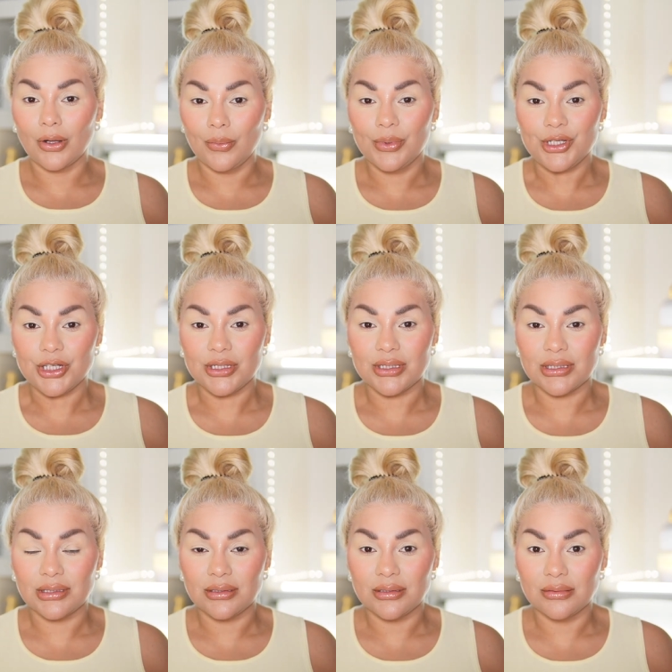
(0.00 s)
which
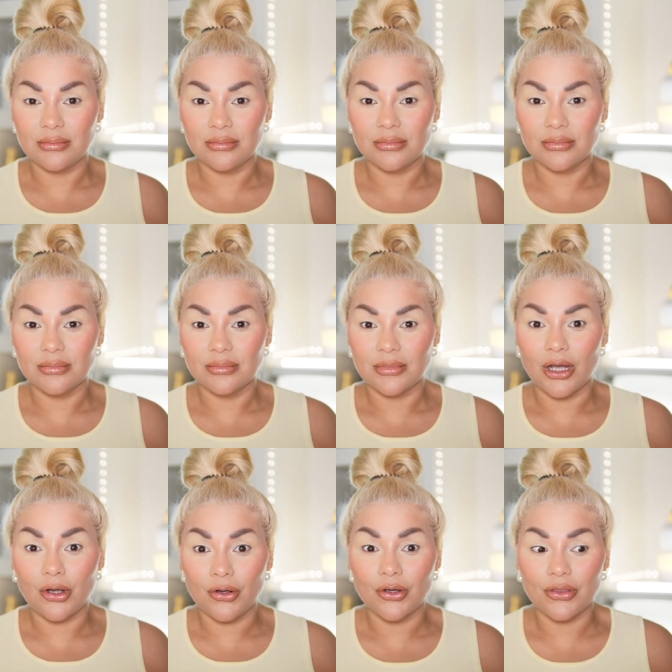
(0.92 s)
is a
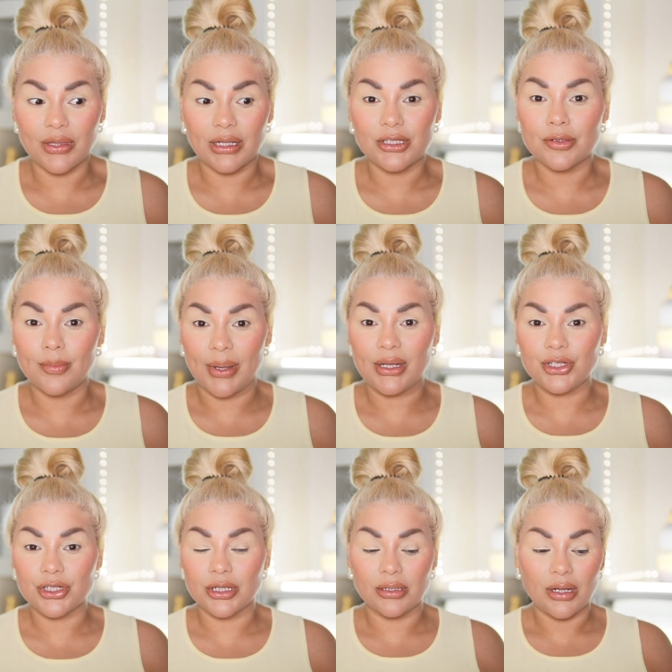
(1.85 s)
good thing to
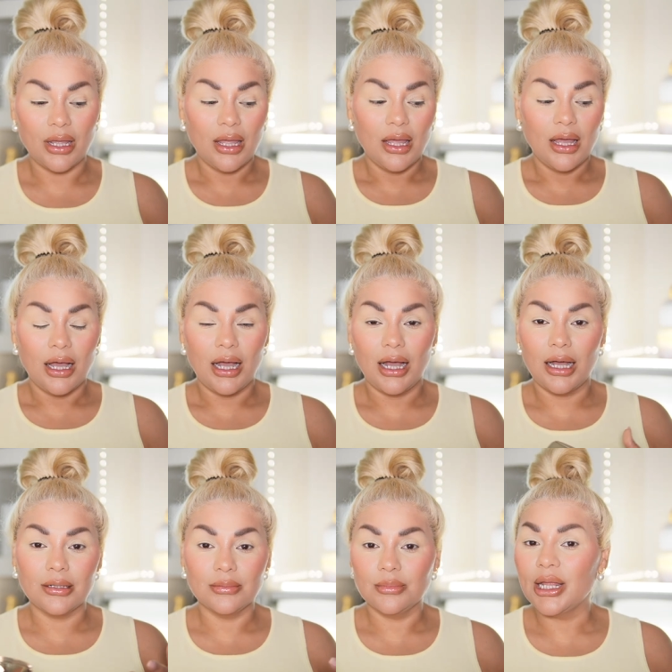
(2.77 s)
mention.
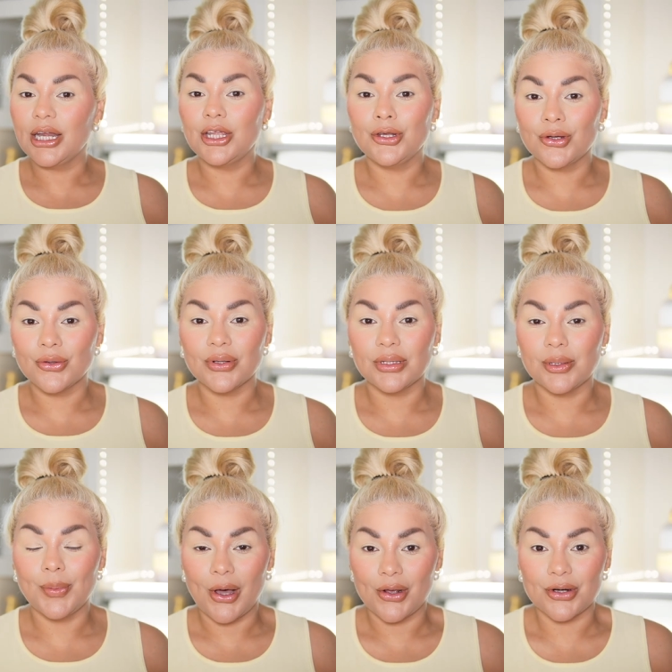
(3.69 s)
Um, letting you know that the
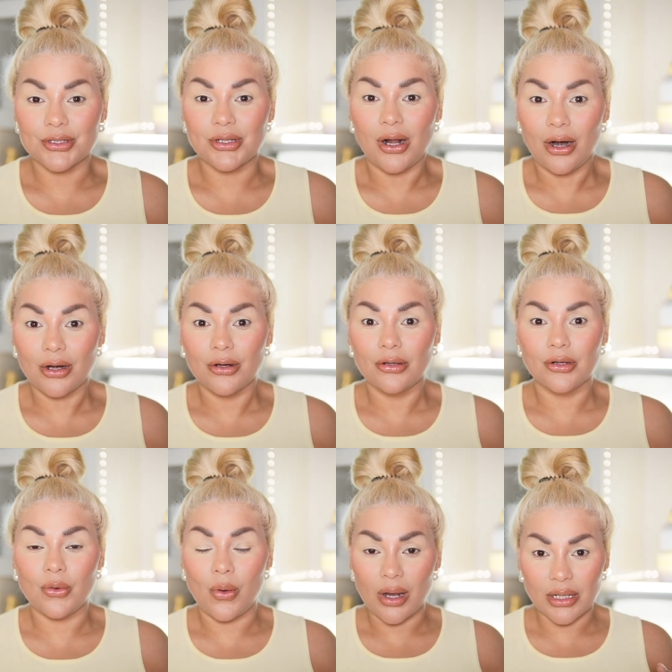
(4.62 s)
powders are good
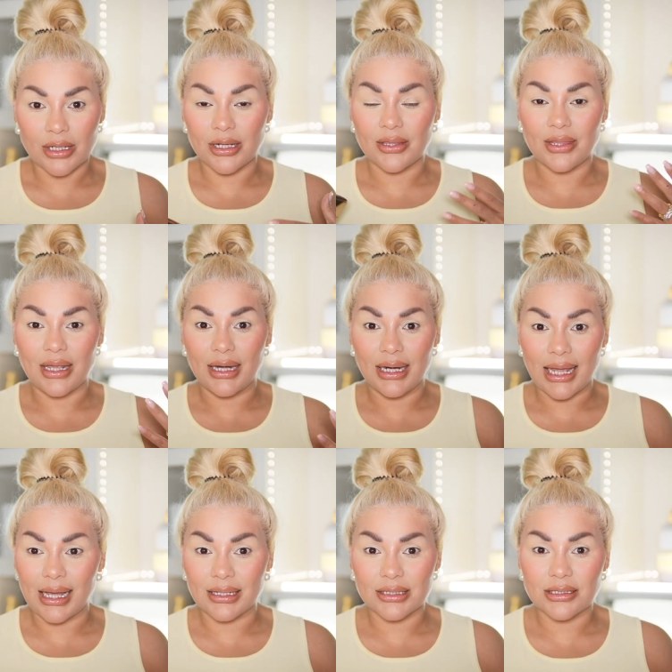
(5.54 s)
quality, they
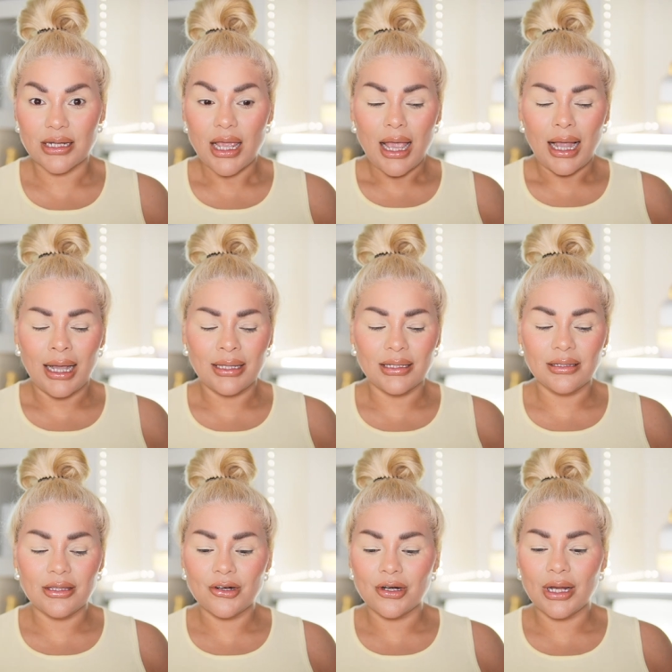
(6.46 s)
last. I think
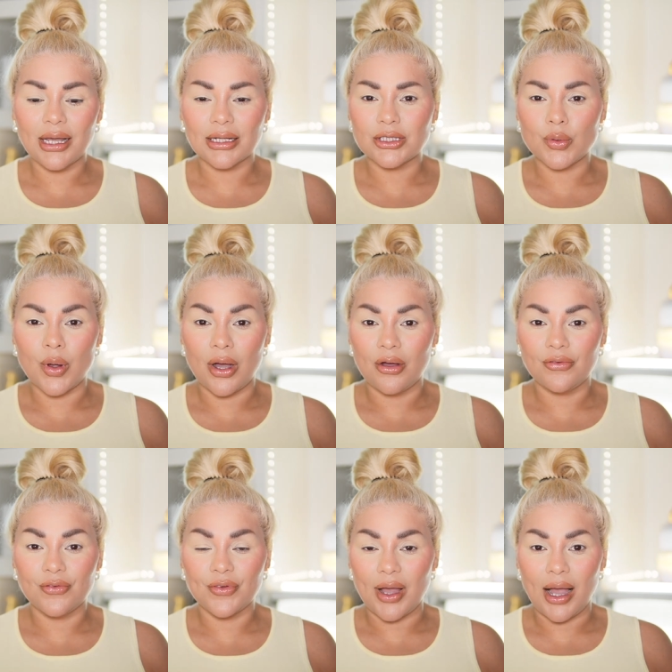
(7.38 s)
they're like a 12
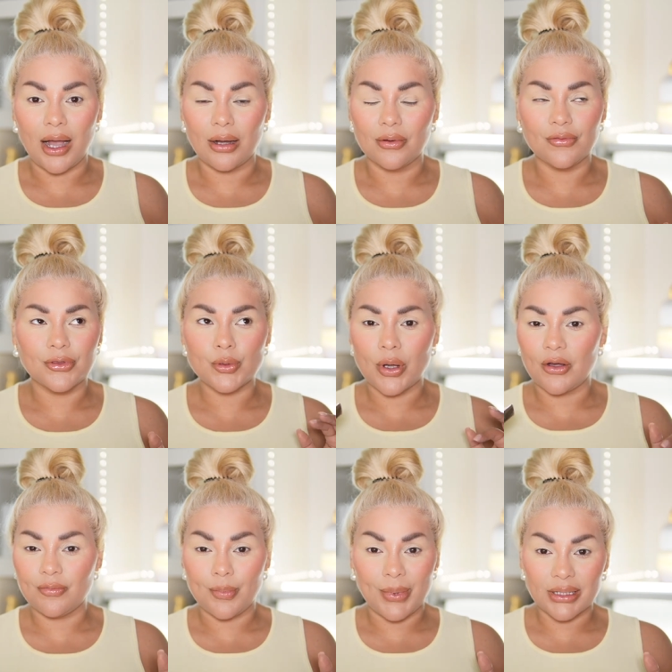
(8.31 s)
uh, 12
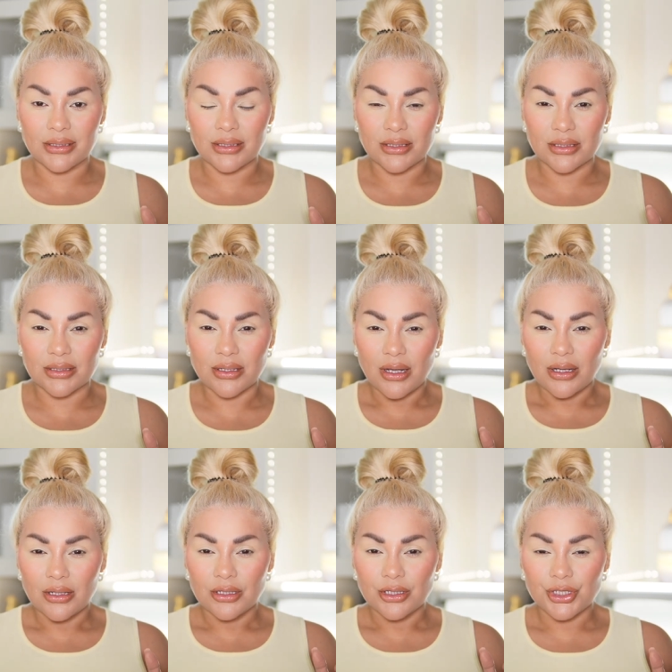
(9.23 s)
months
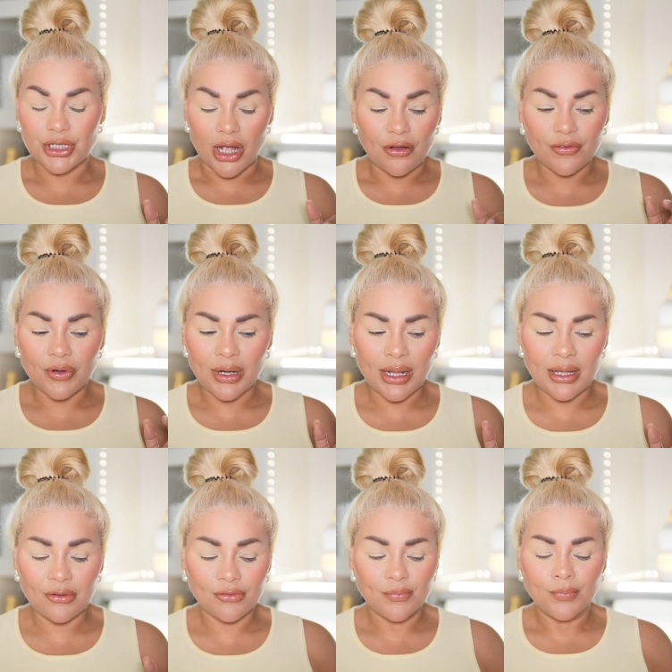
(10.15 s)
shelf
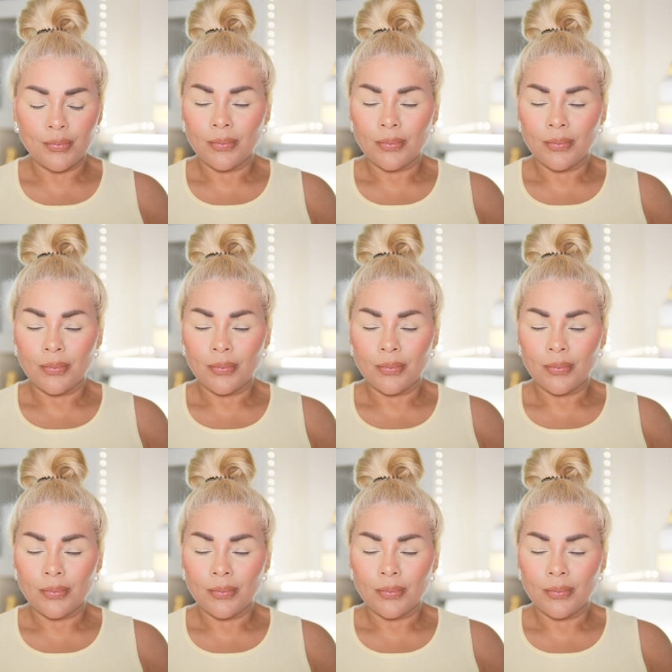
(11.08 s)
life.